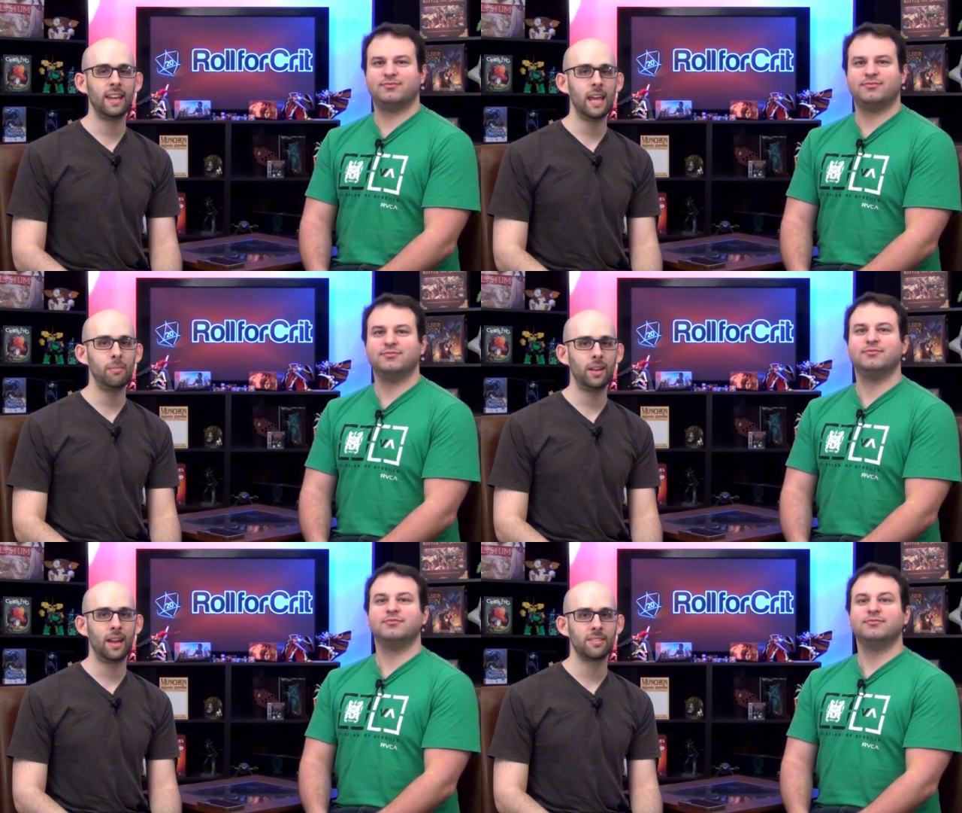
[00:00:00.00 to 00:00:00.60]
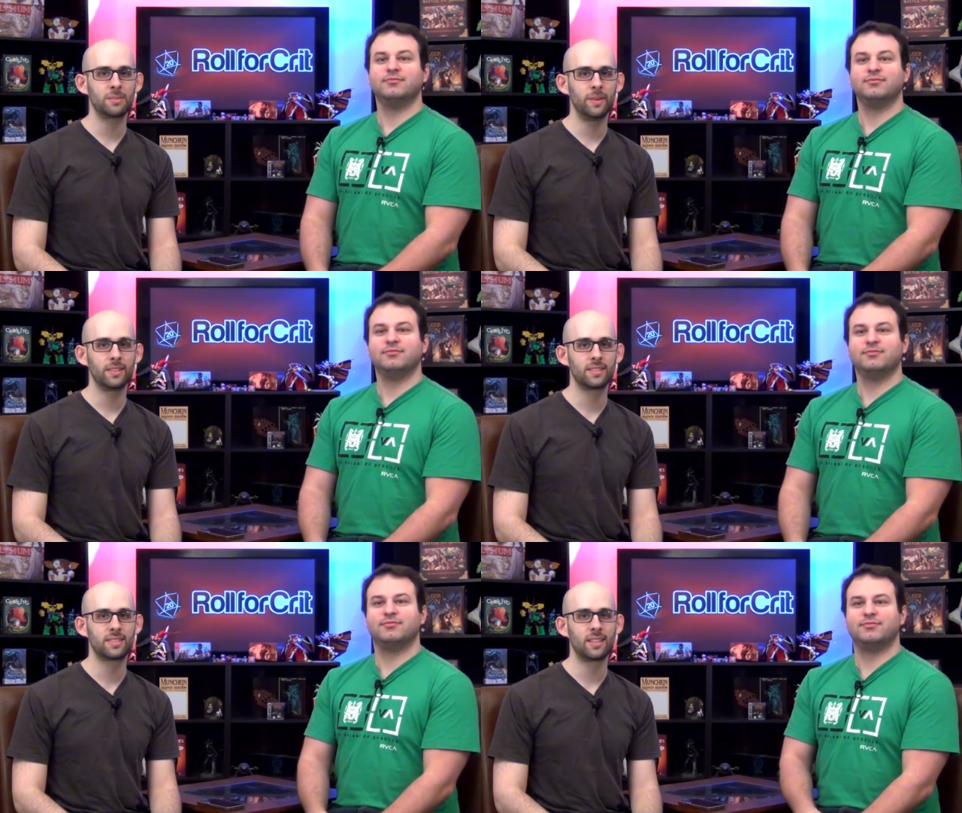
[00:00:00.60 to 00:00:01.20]
Speaker 1: game
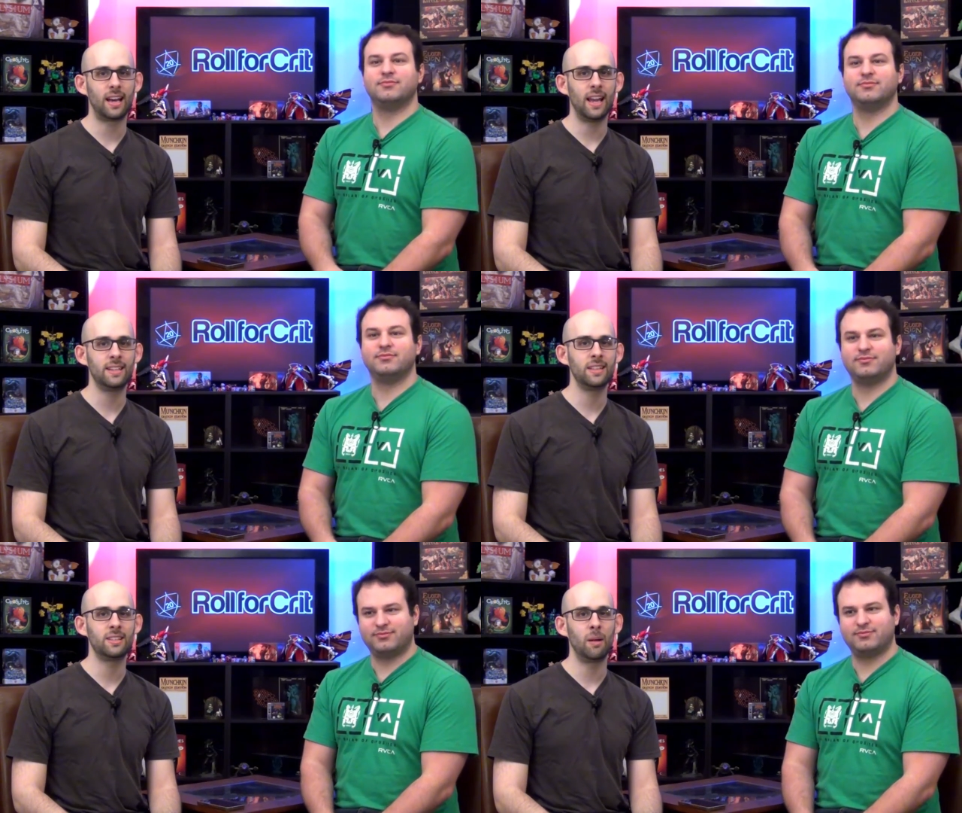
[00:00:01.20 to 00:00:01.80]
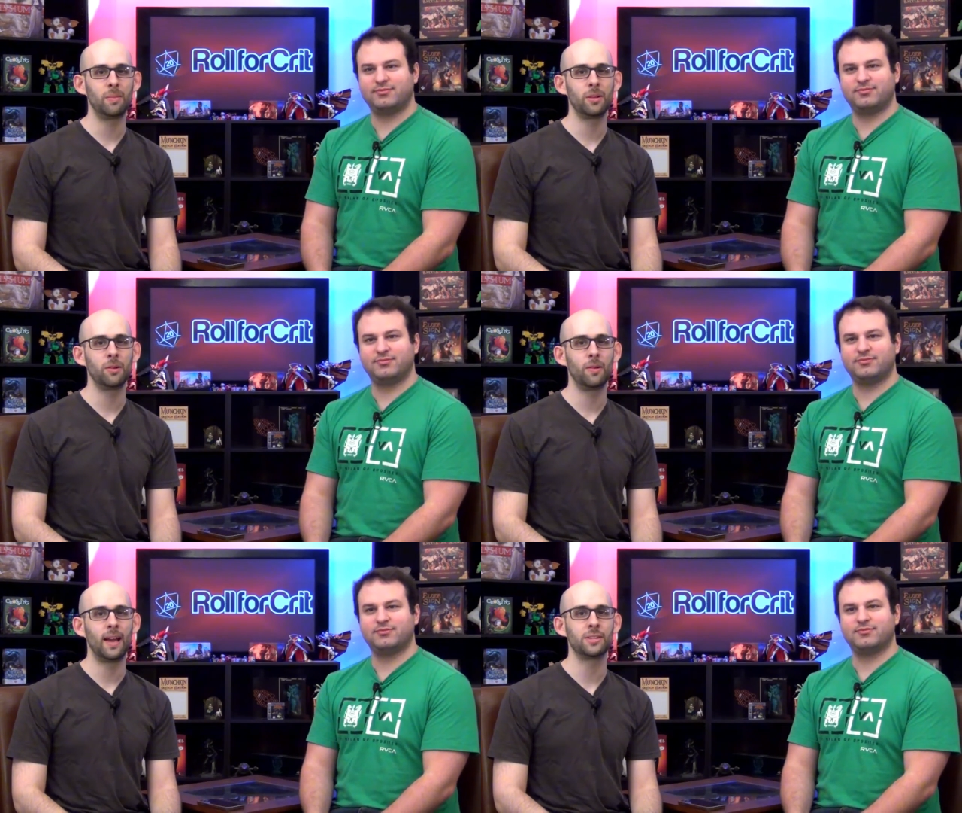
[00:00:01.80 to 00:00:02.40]
announcements, I D
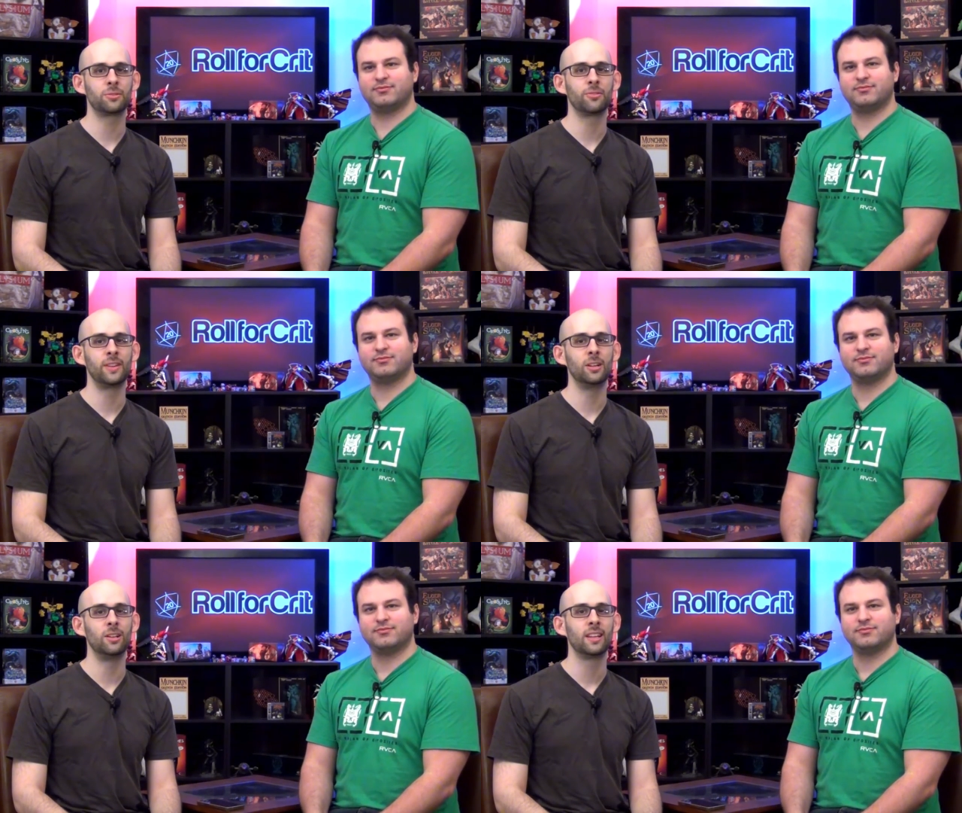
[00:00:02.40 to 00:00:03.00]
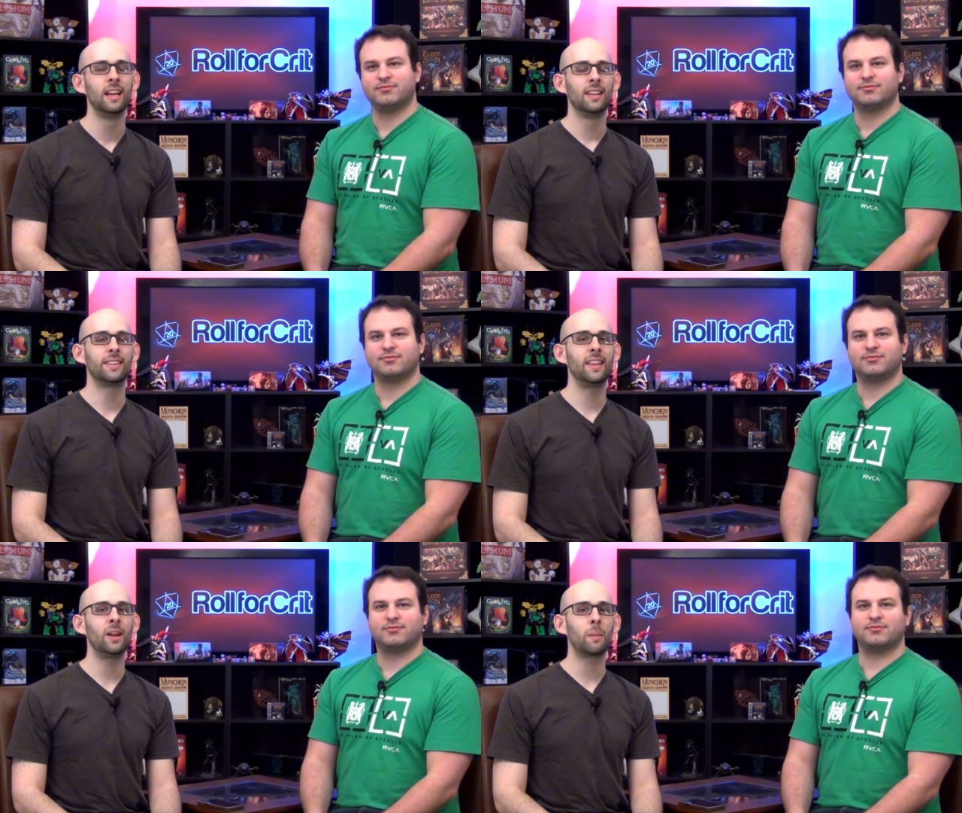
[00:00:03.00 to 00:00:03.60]
W has revealed
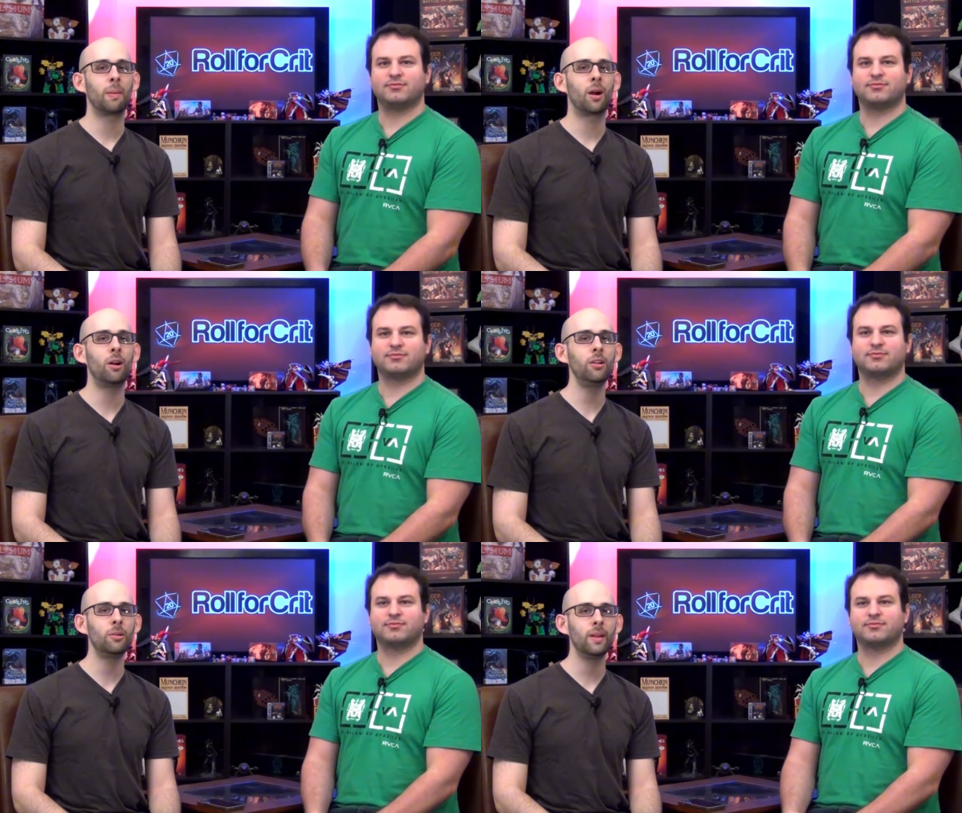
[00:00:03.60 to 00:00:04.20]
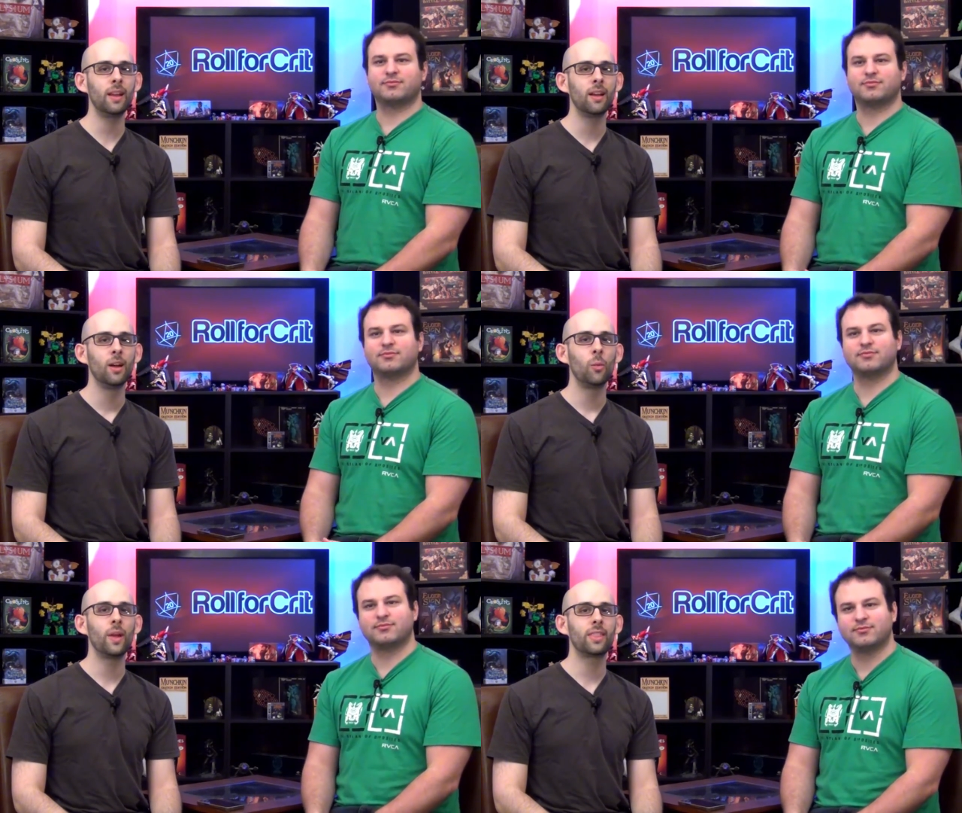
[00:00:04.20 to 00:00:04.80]
that they are partnering
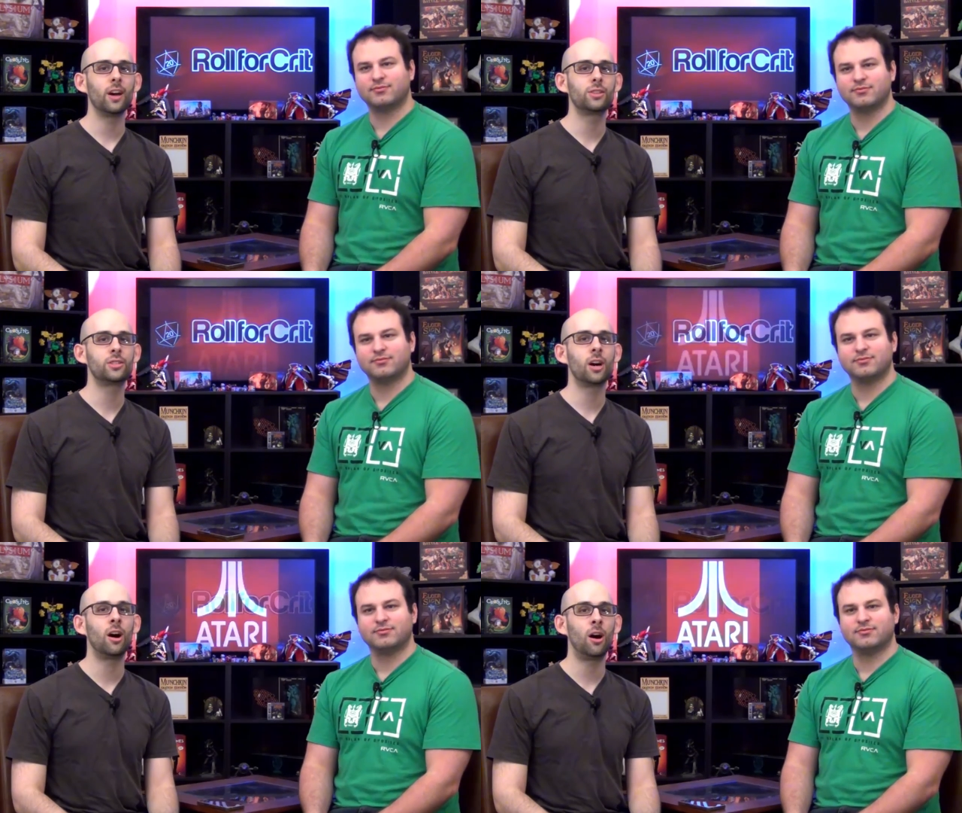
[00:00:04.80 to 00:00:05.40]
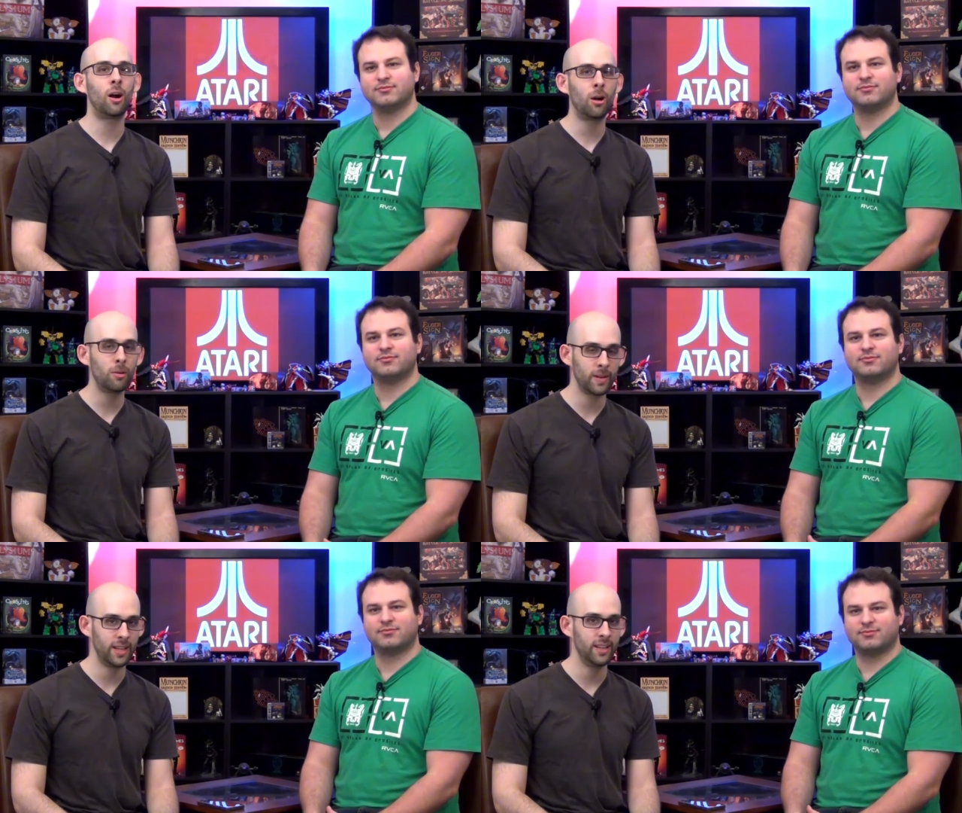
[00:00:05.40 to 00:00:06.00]
with
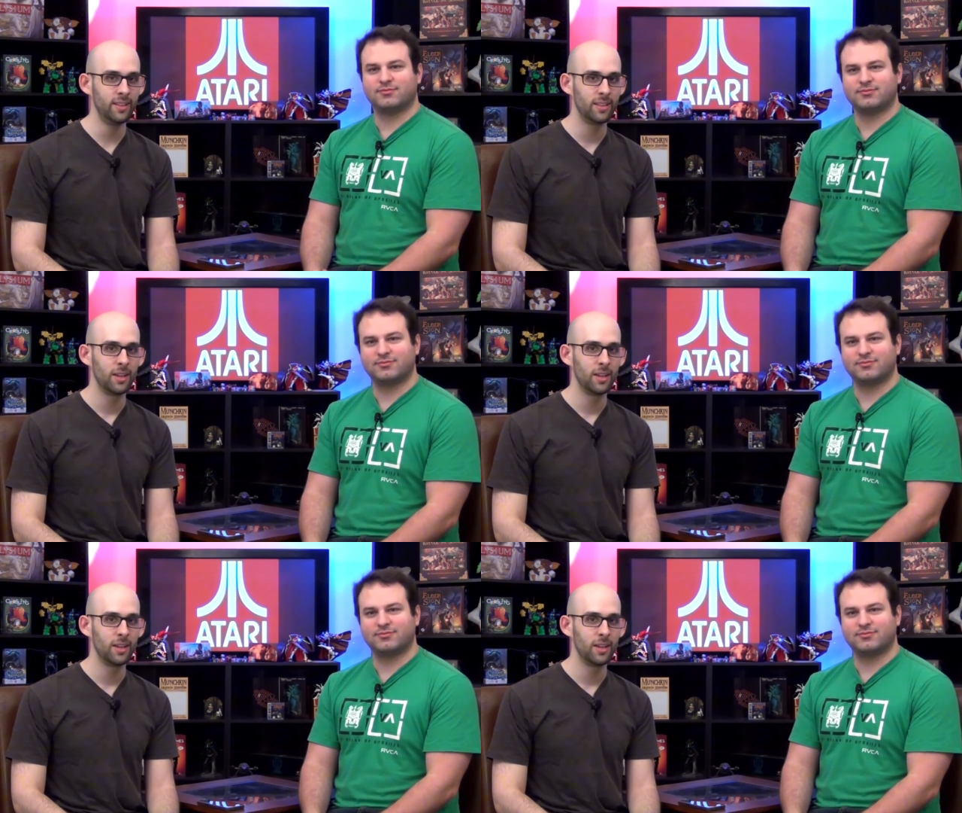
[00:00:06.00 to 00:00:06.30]
Atari